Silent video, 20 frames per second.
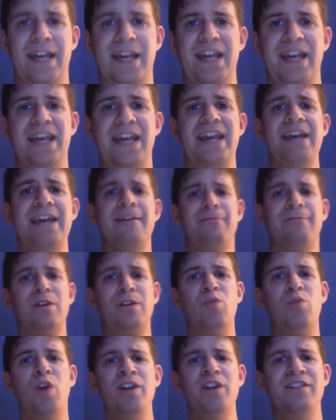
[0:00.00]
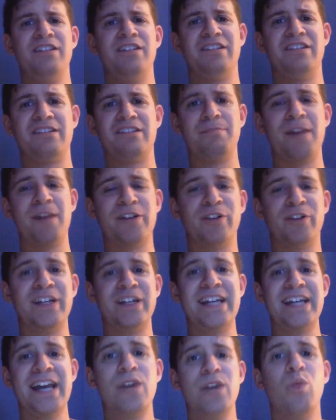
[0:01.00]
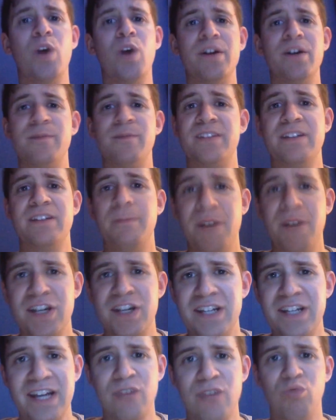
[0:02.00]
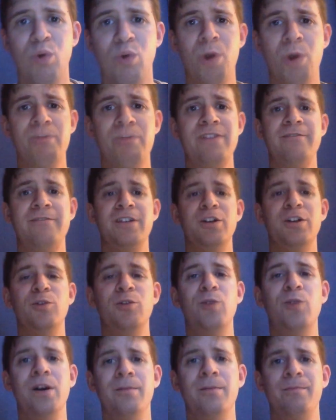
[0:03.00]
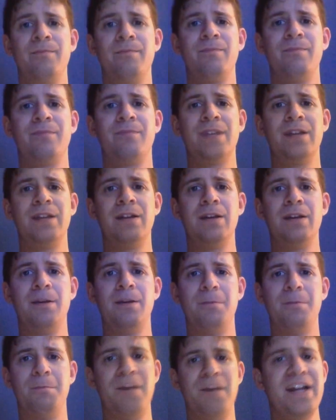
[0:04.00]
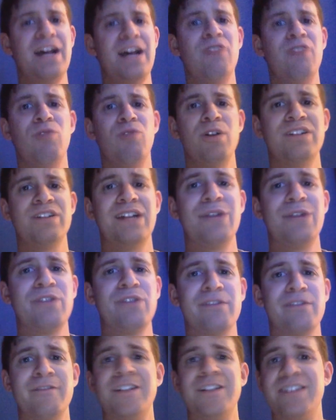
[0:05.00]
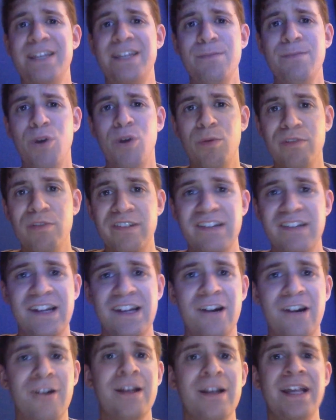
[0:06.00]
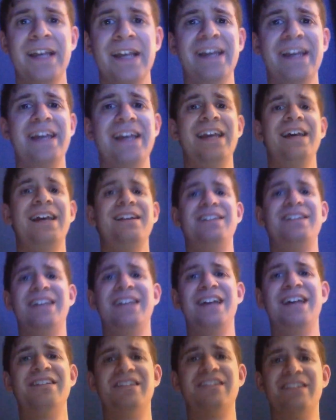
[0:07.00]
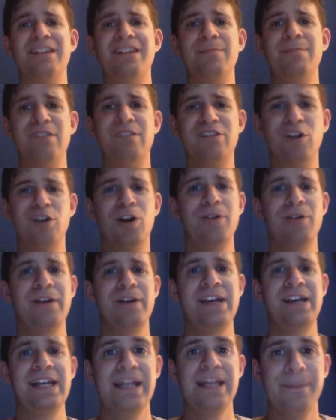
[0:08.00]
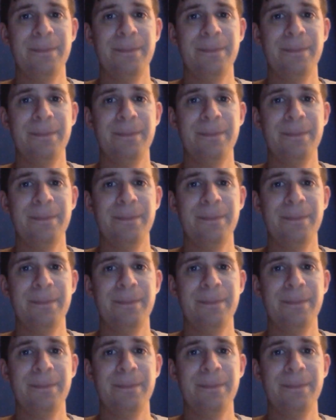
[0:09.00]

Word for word: Hey everyone, this is Michael again, and welcome to the Monday Night Raw review. My Night Raw tonight was from the T-Mobile Center in Kansas City, Missouri,